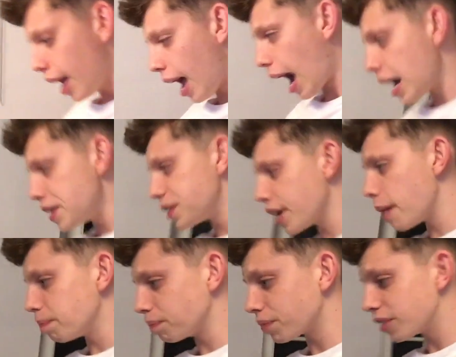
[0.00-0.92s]

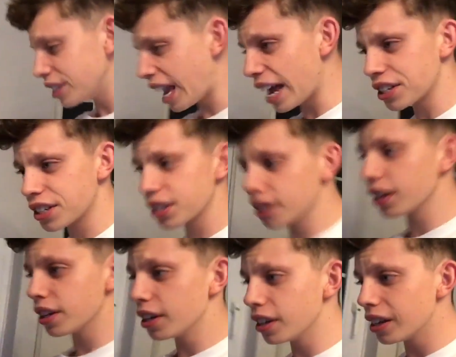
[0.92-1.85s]
And yes,
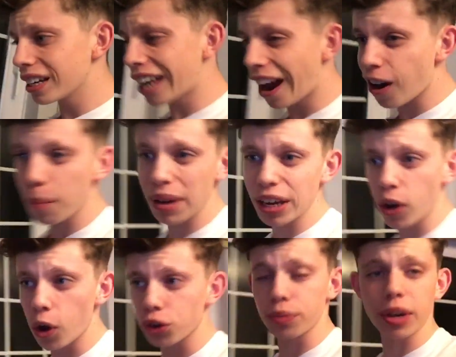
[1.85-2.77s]
carry on being
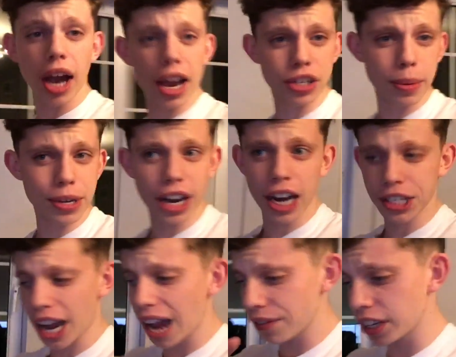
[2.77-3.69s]
awesome, guys. Hope you
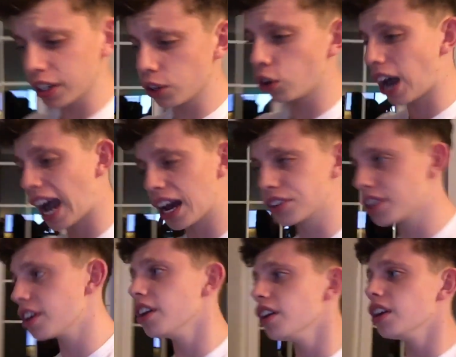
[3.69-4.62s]
guys are having or had,
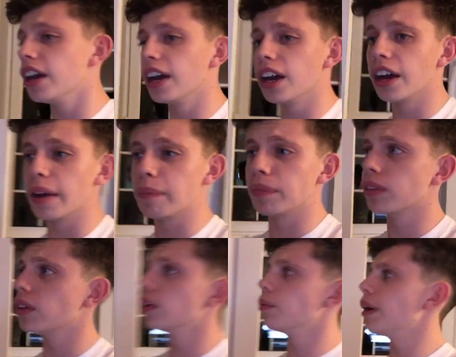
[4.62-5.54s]

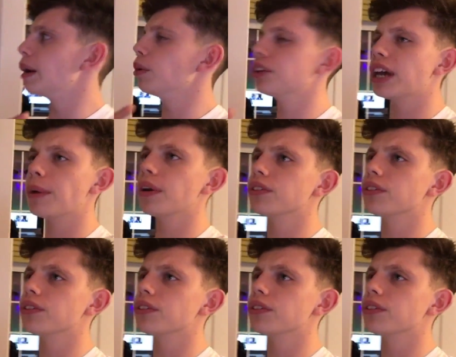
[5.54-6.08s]
what day are we